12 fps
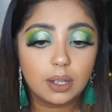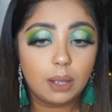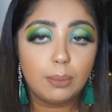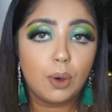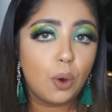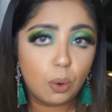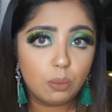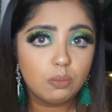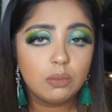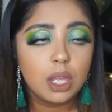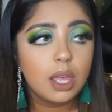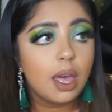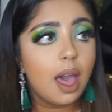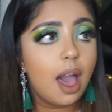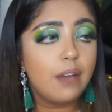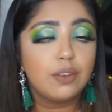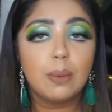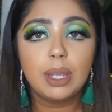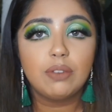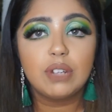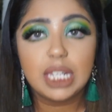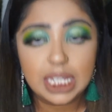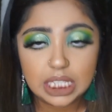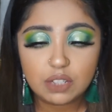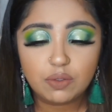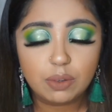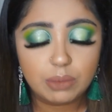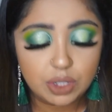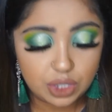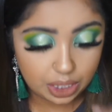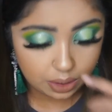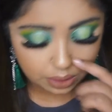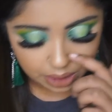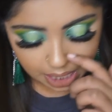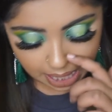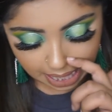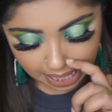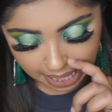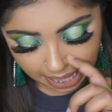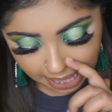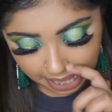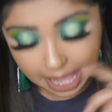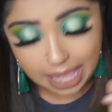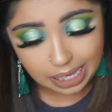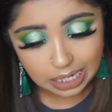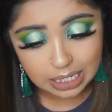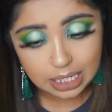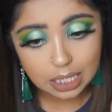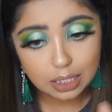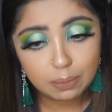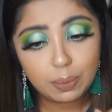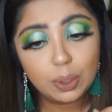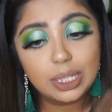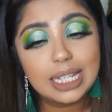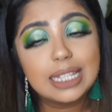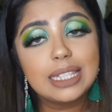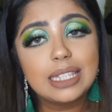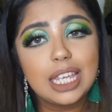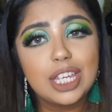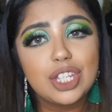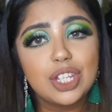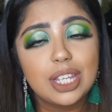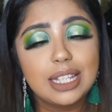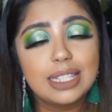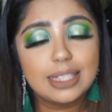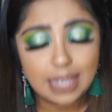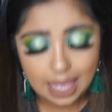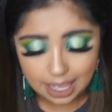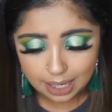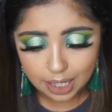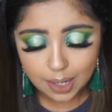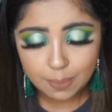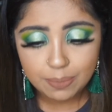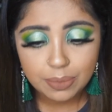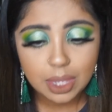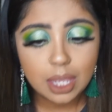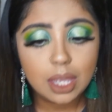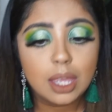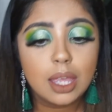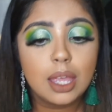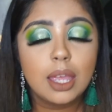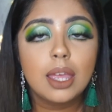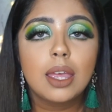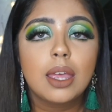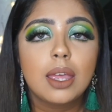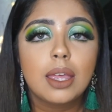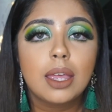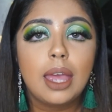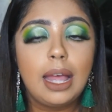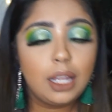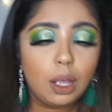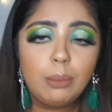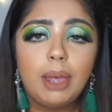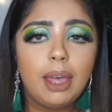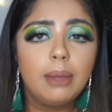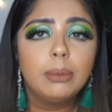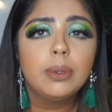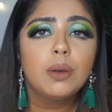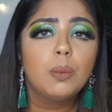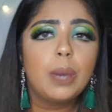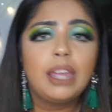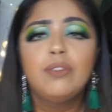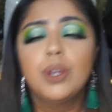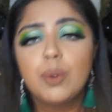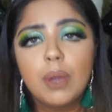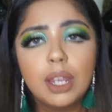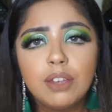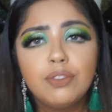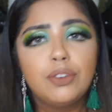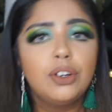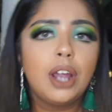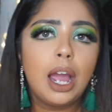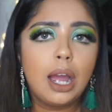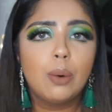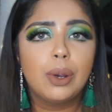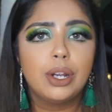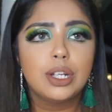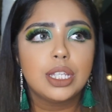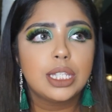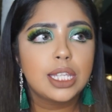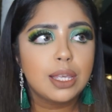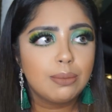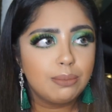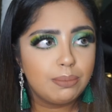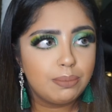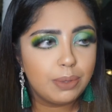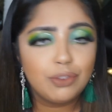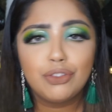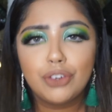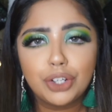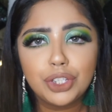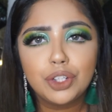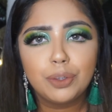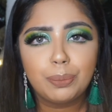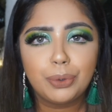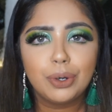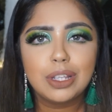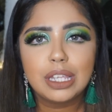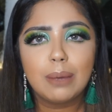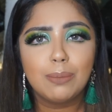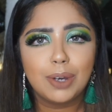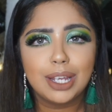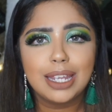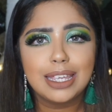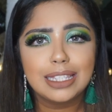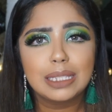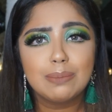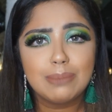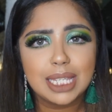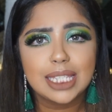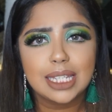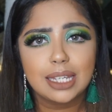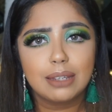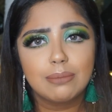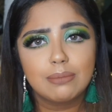come home after being released from the jail. And the police station said, "Hello ma'am, wait for 24 hours before you report someone is missing."